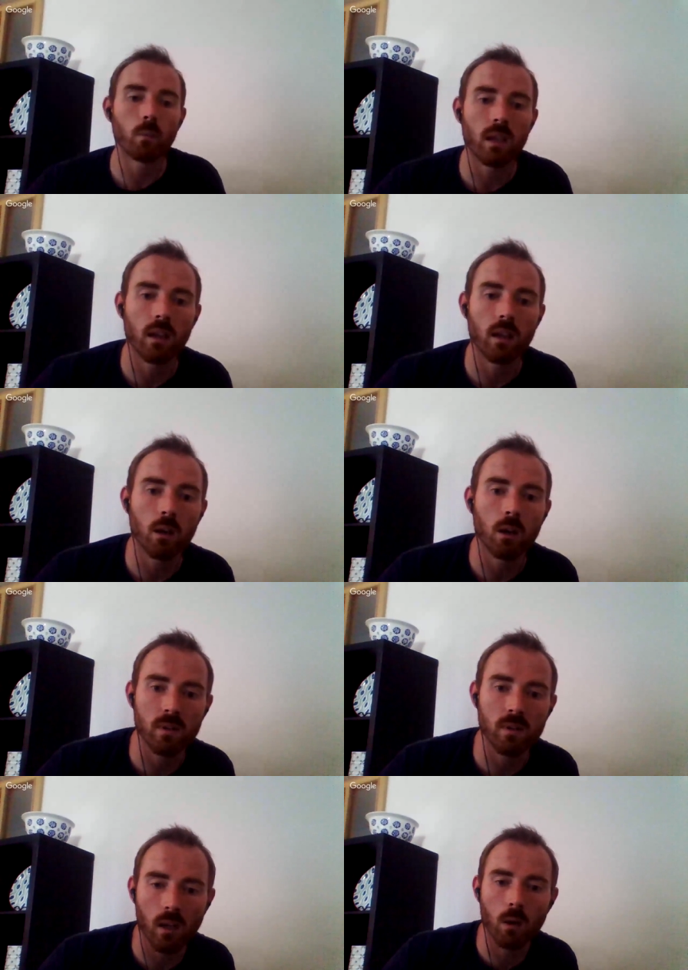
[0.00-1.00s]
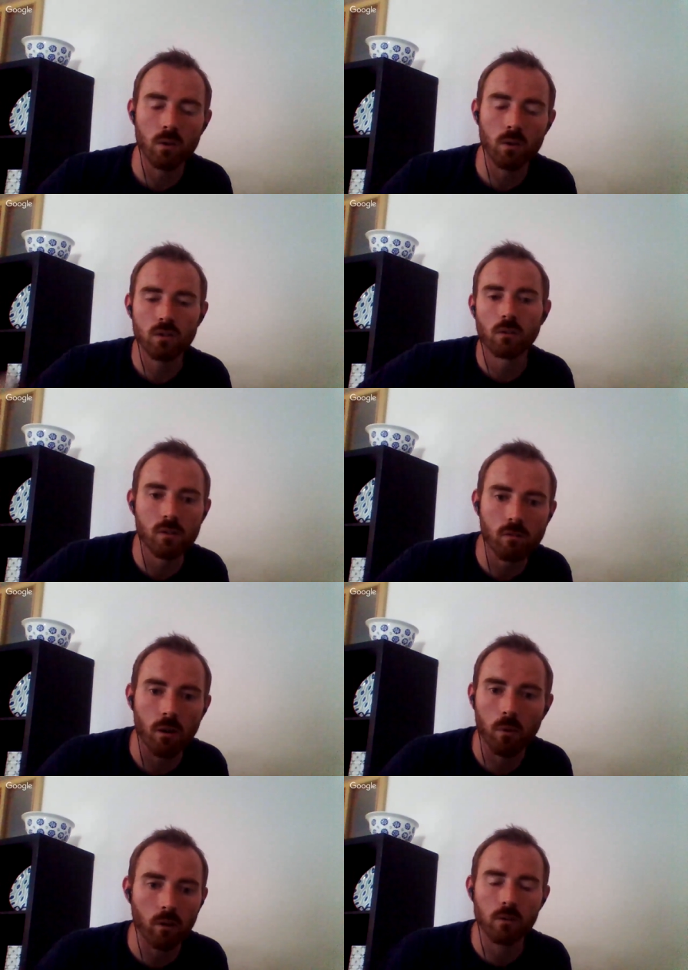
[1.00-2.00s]
we get in, we say, hey, we're just going to
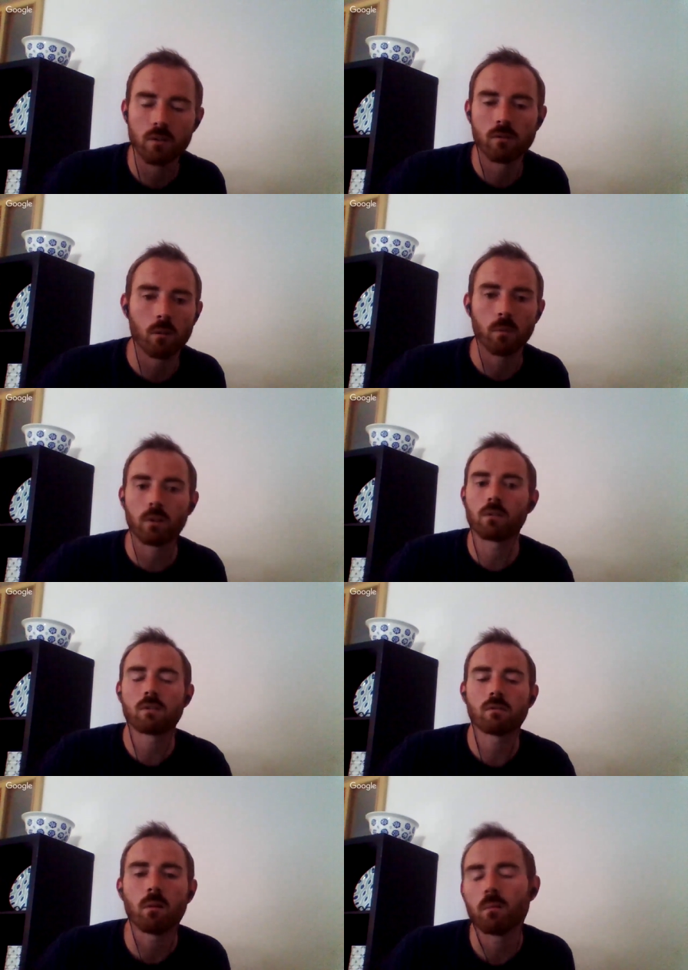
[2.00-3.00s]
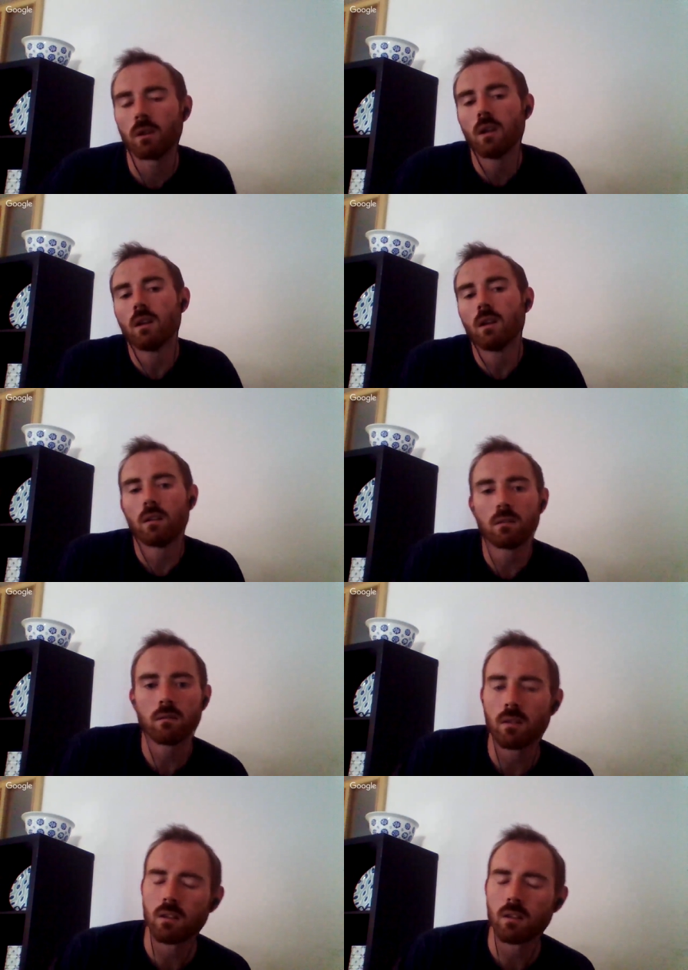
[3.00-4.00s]
scrum, we're going to scrum, we're going to scrum. Well, it's,
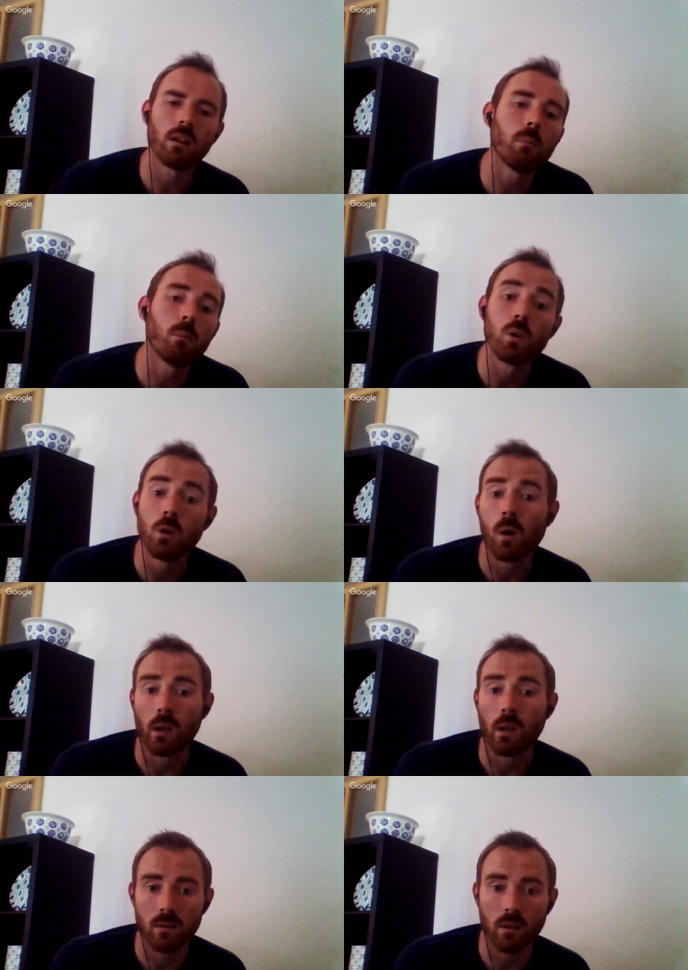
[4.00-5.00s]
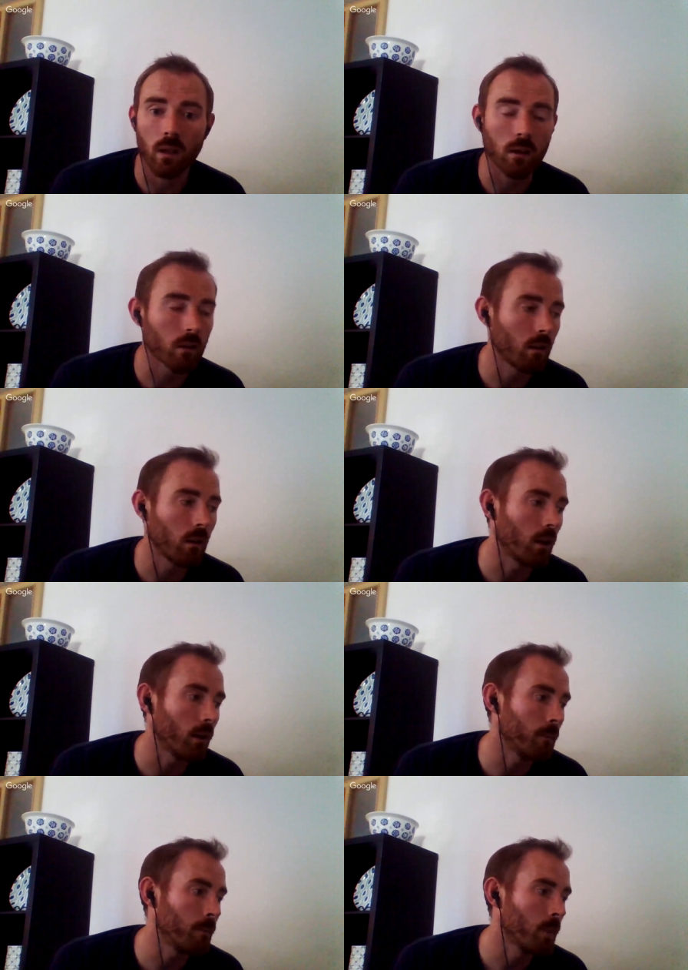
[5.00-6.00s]
it's a lot more nuanced than that.
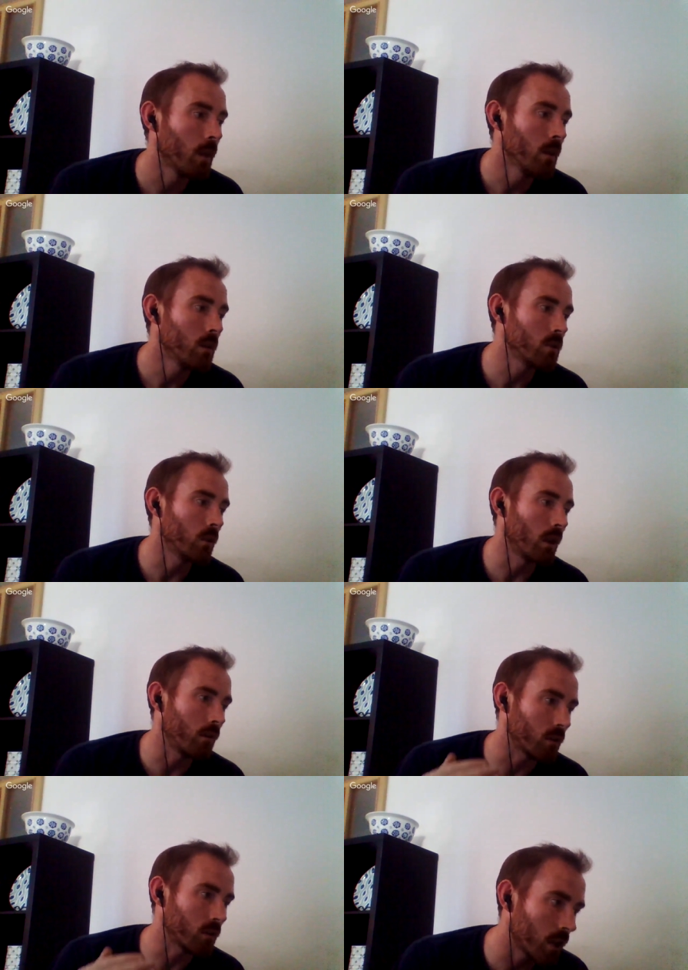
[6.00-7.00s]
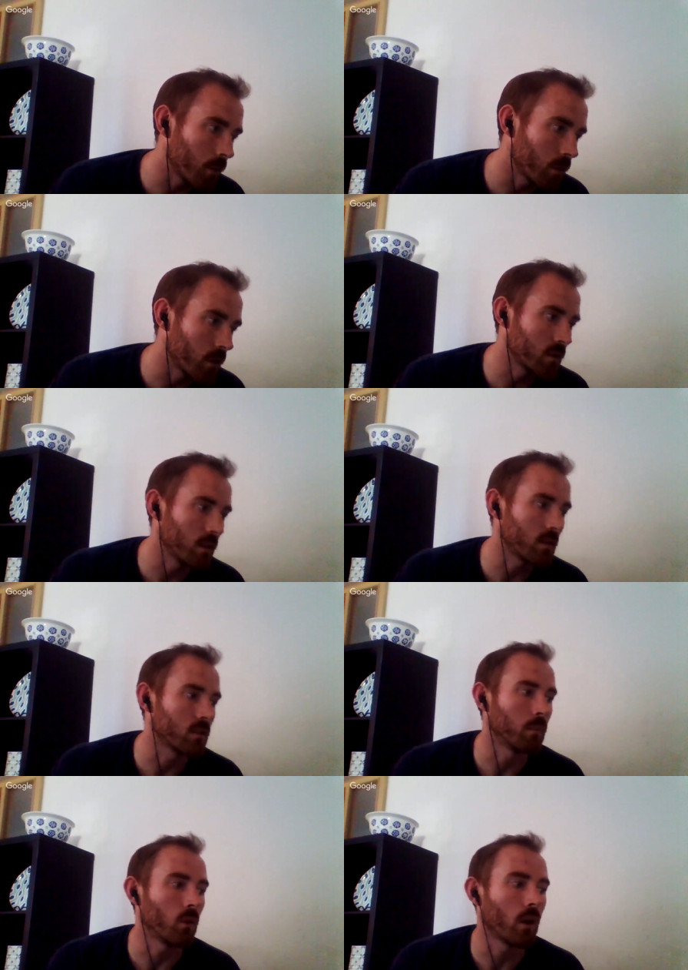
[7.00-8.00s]
Um, so you have your setup for your system,
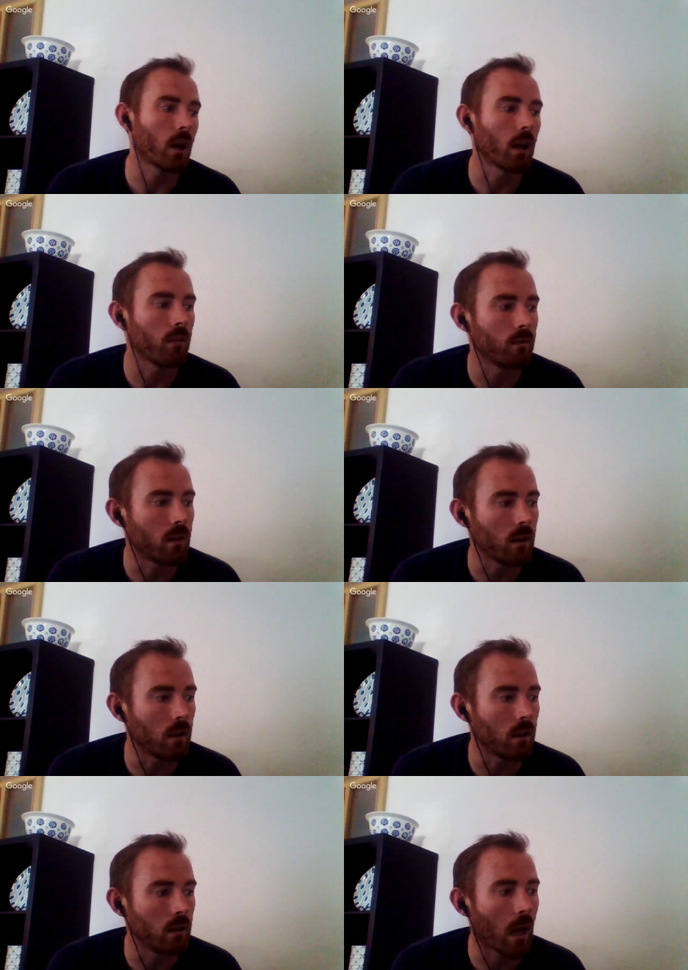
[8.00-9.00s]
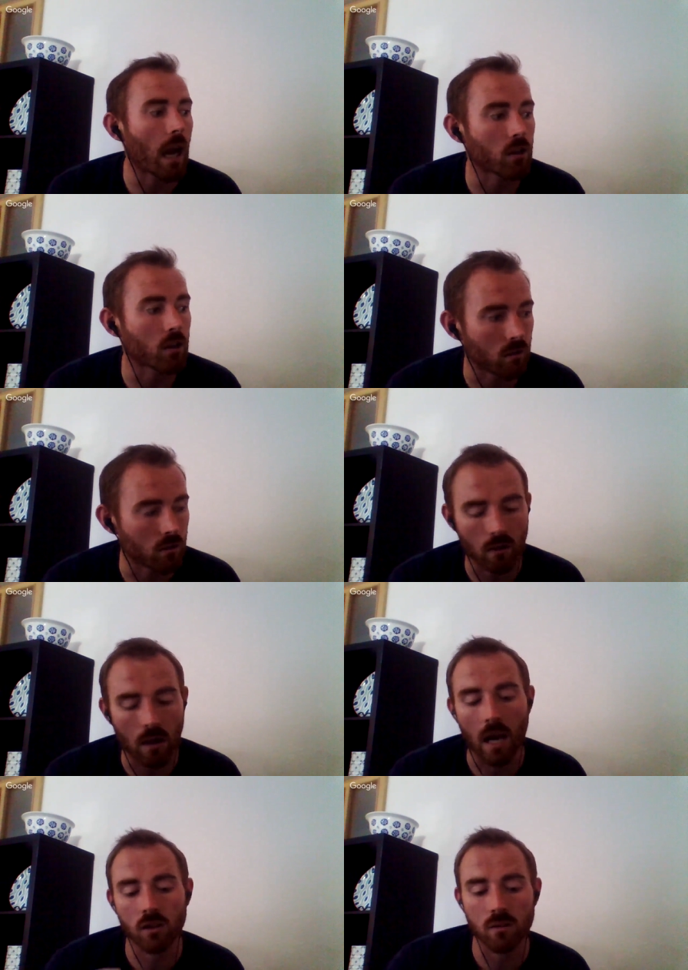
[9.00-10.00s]
you have the actions, the
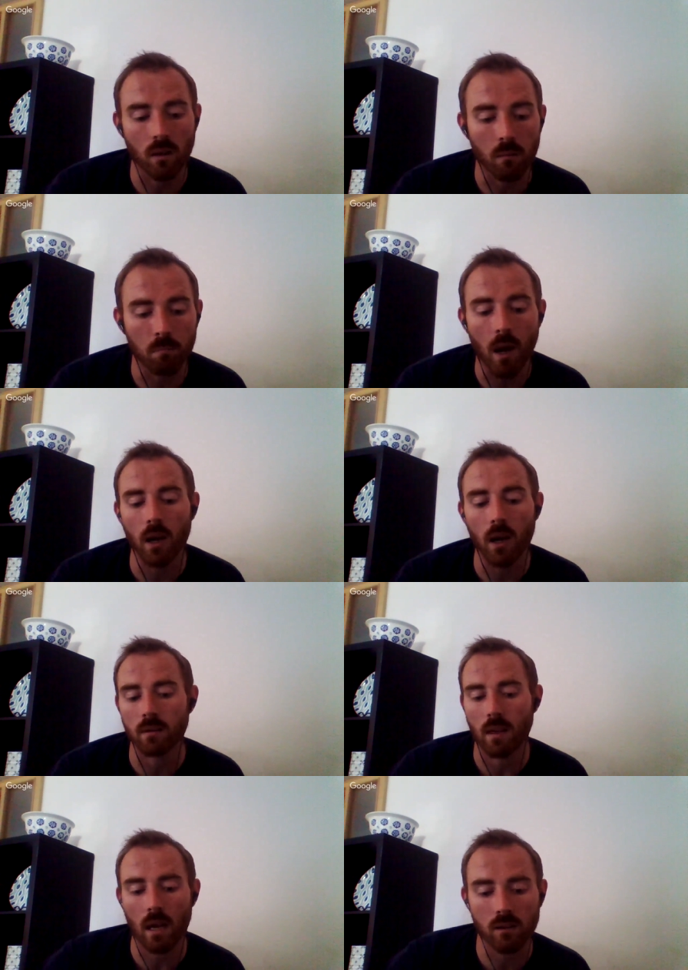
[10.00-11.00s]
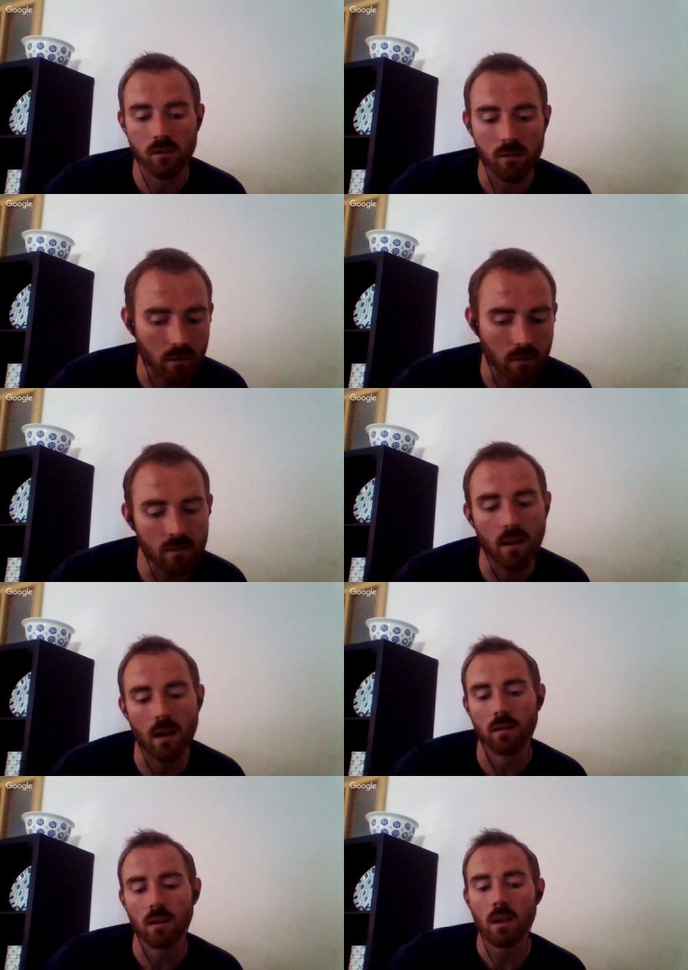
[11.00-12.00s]
actions on bind, the actions on
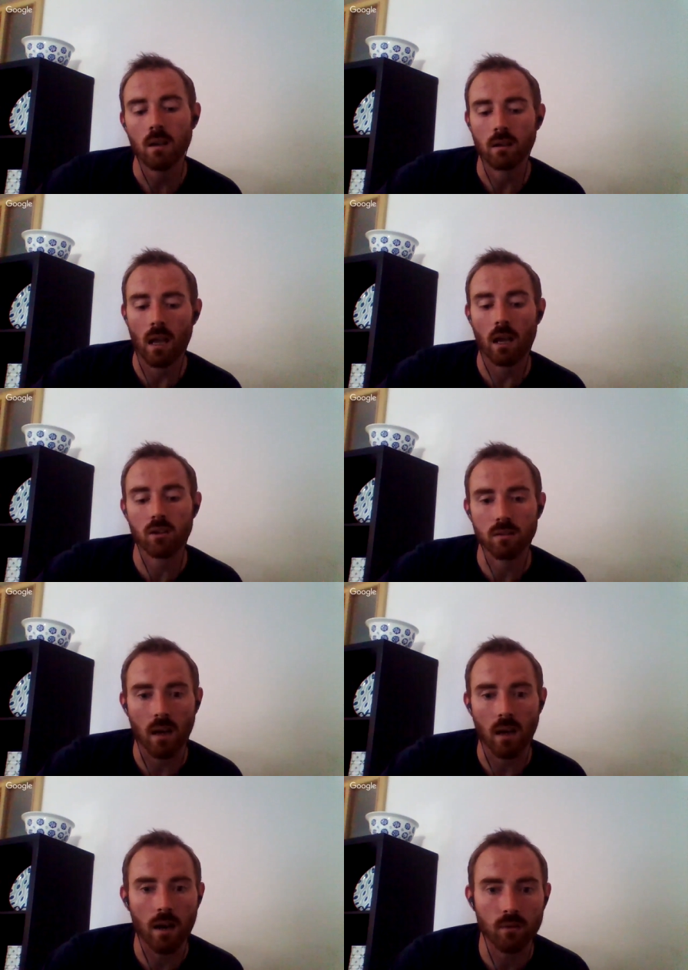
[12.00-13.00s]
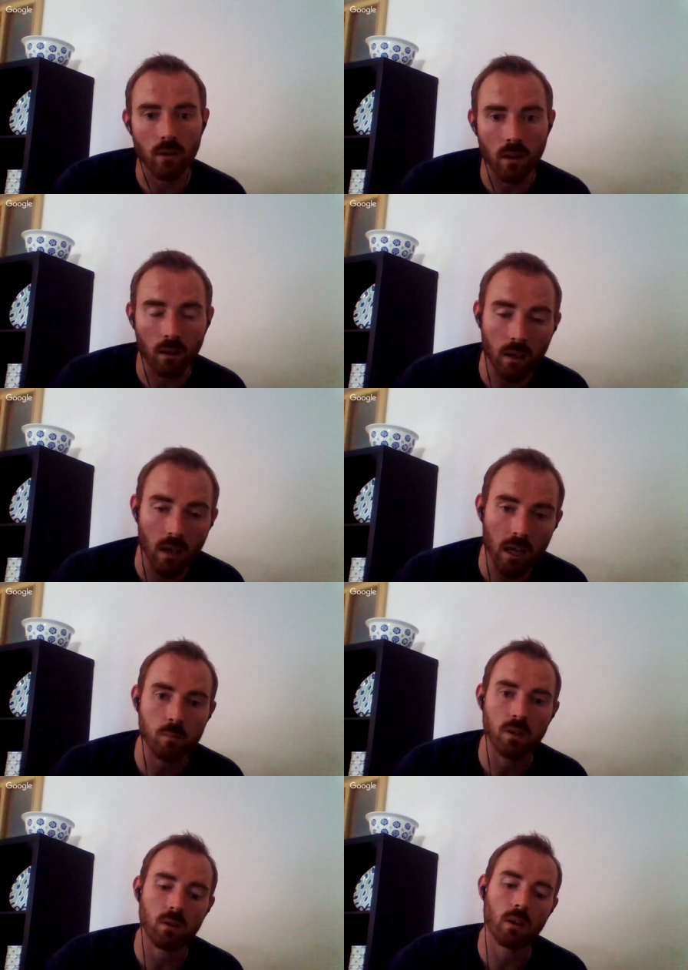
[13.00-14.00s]
set, the actions after the
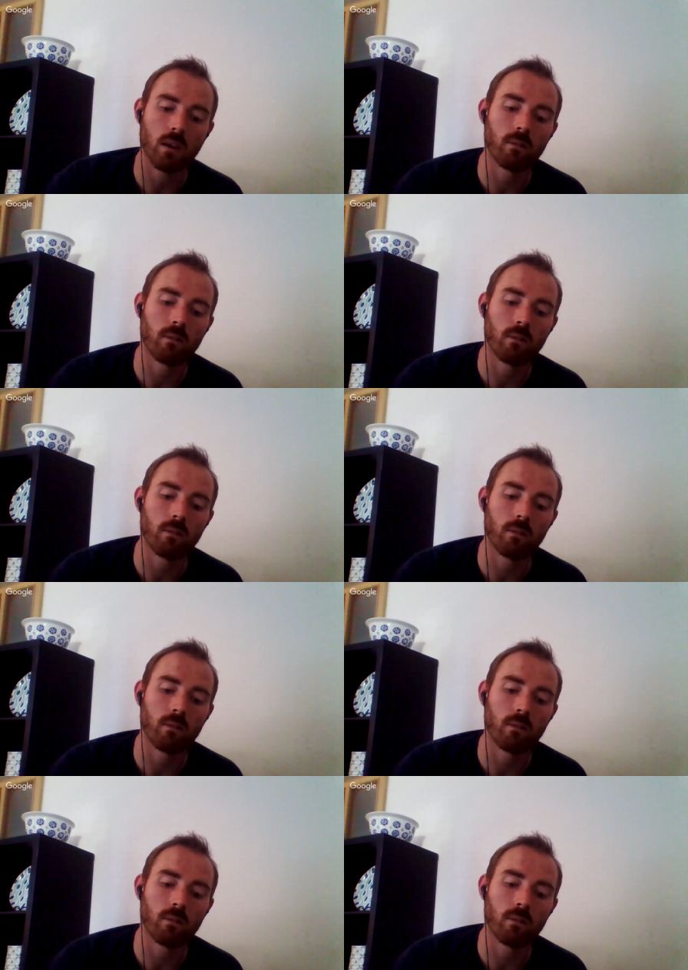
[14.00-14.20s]
engagement, you have